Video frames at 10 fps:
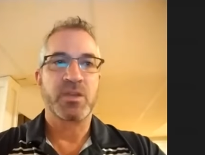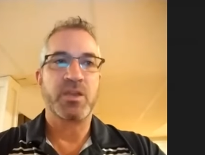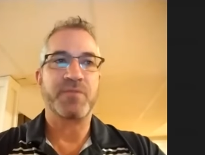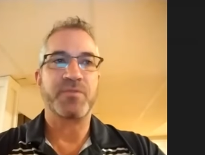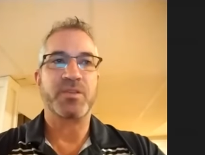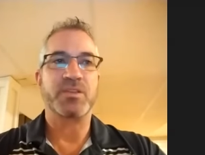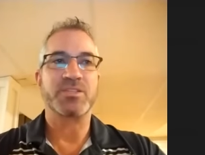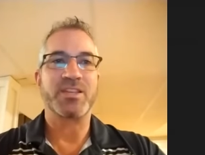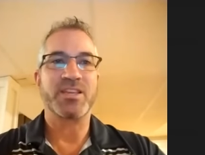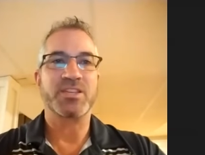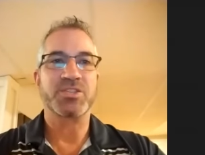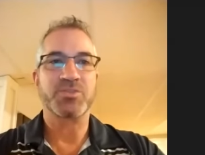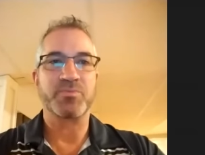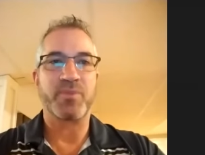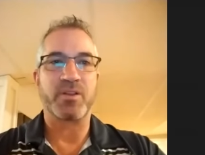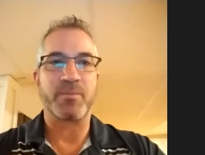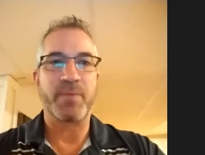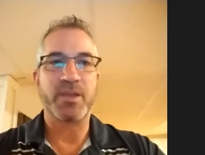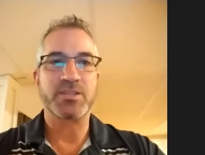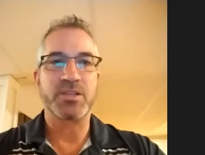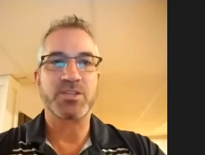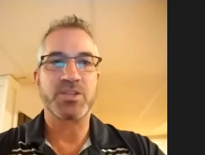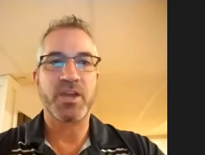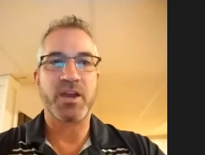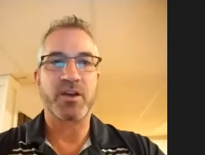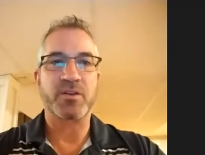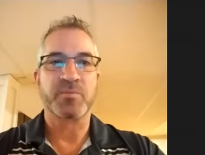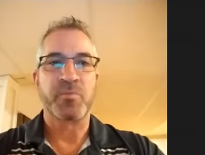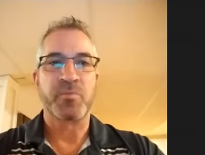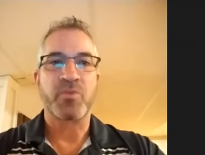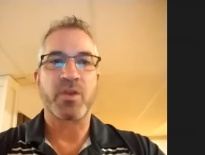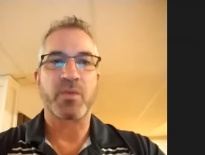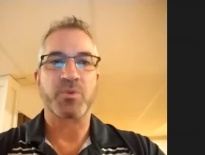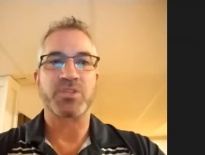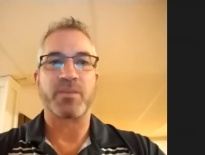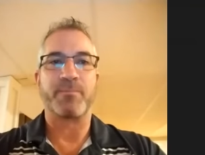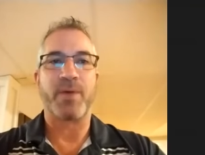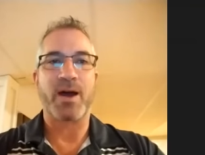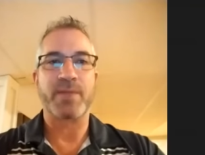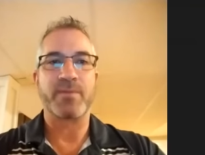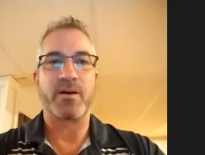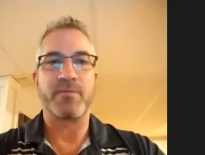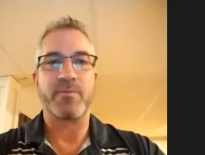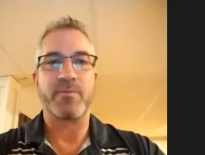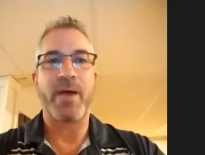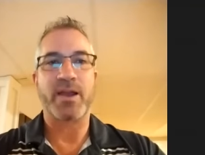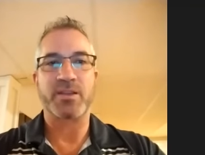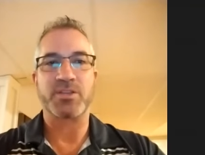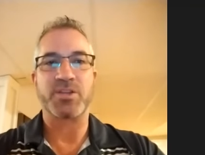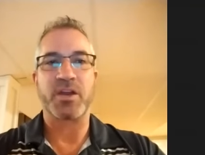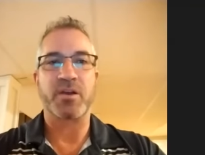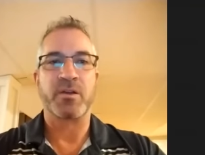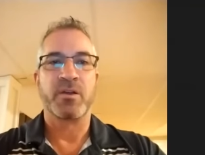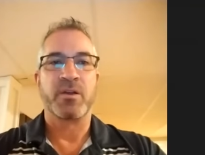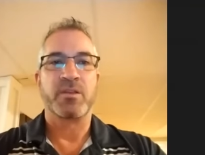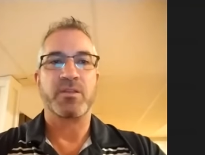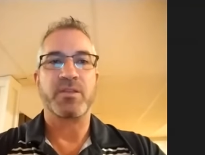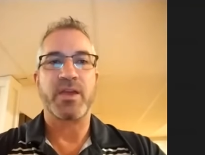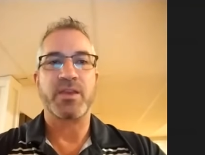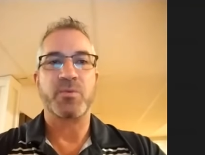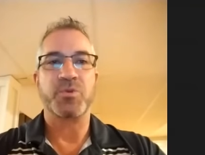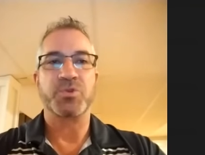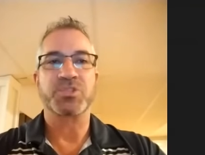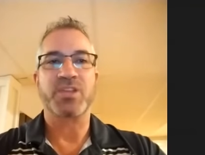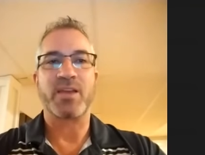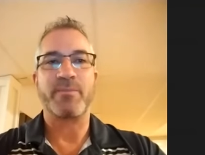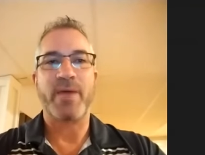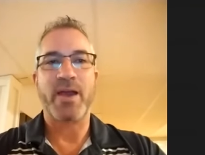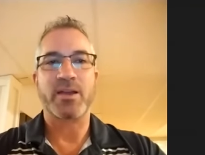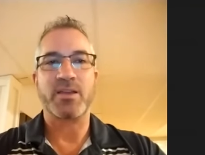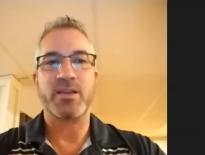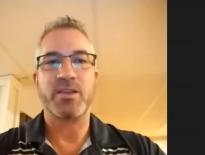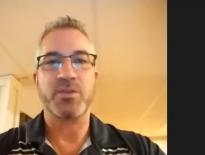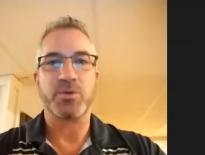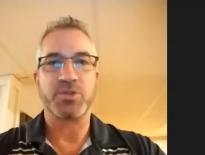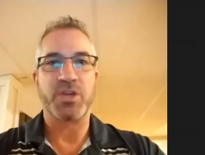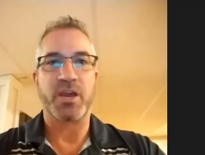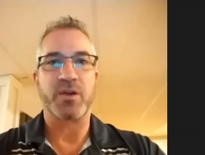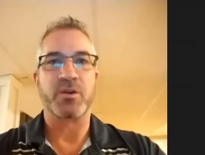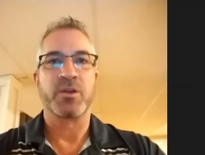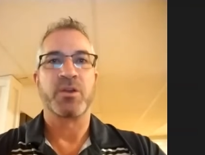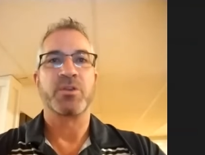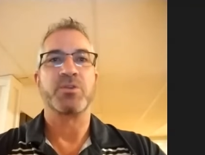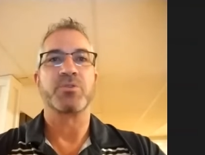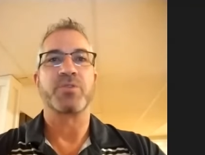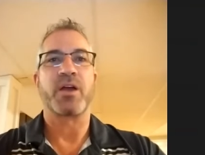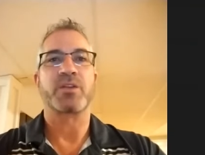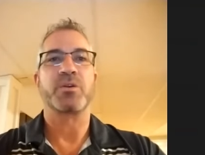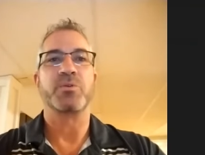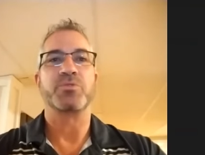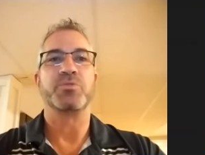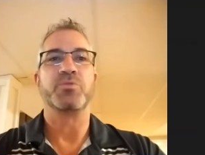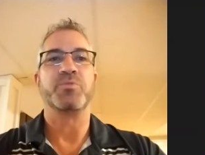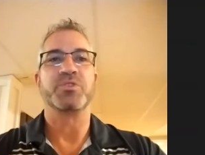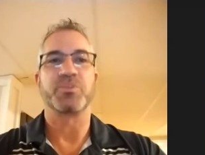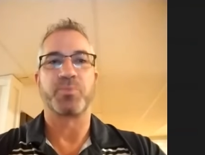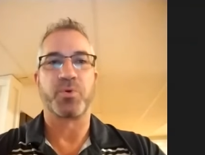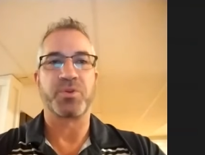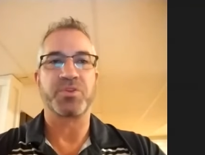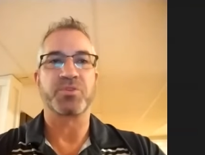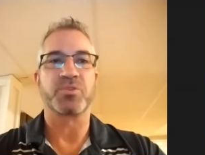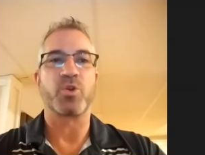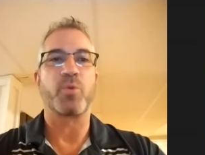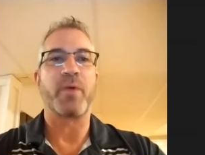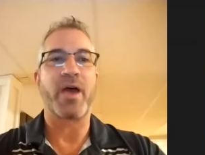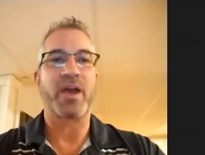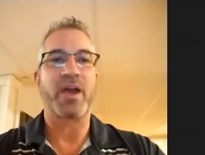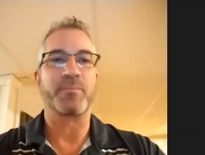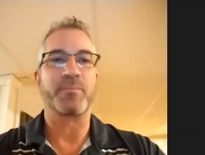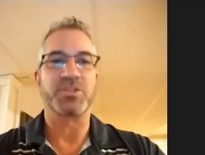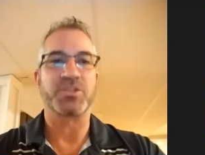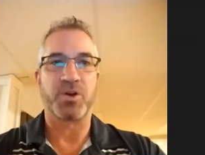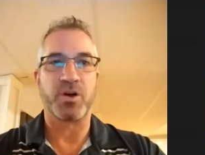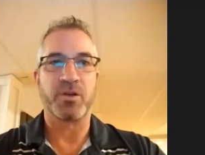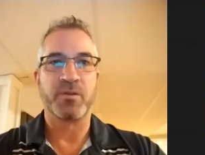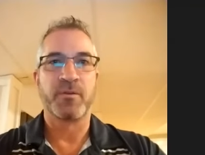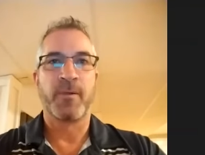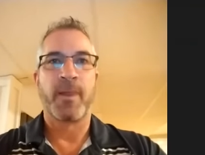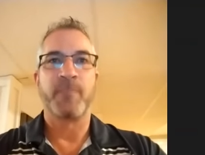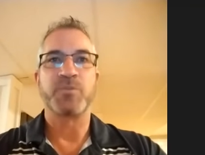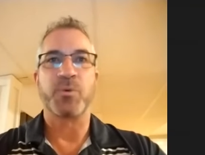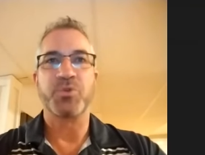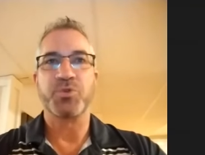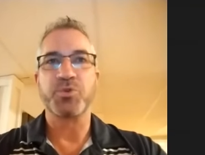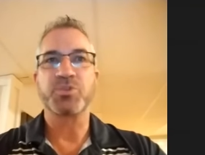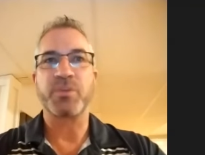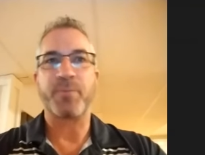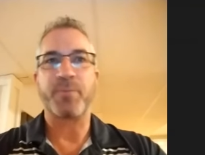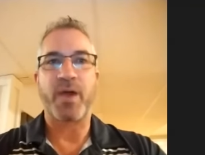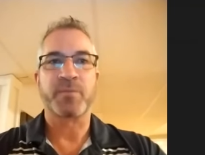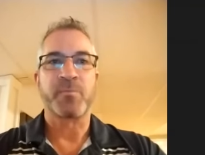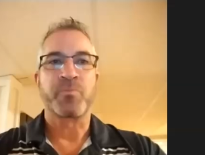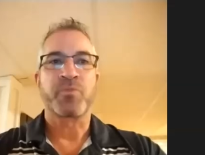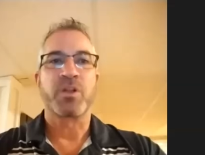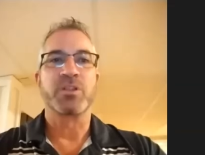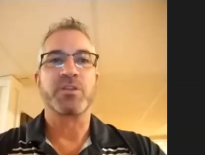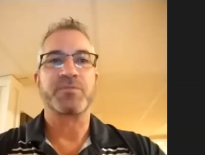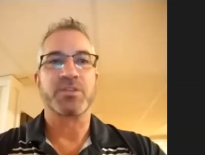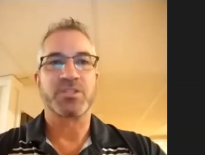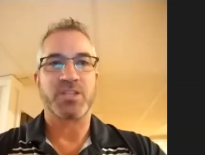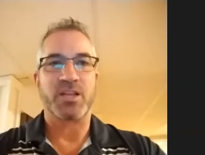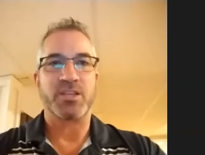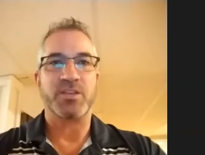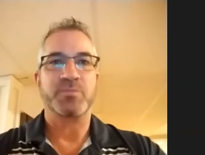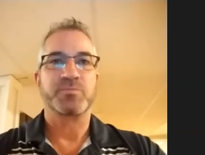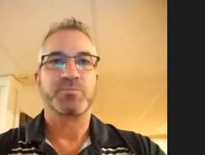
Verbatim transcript: If it's sitting on the base of the chair, in other words, at the bottom of the back of the chair, then when you slide back in your chair, you're not going to be supporting your low back much at all. So when you do sit back, lift it slightly